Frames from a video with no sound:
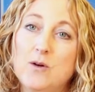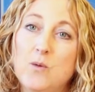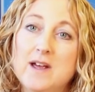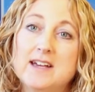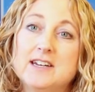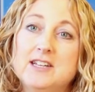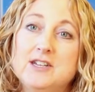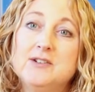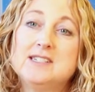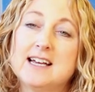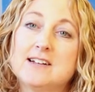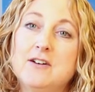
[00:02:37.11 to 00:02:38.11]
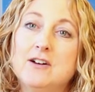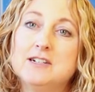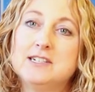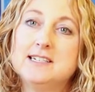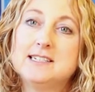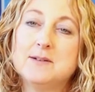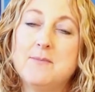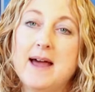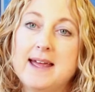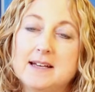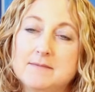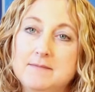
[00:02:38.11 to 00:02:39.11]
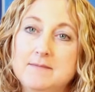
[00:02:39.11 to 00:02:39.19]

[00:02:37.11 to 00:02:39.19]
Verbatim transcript: we are going to use technology to make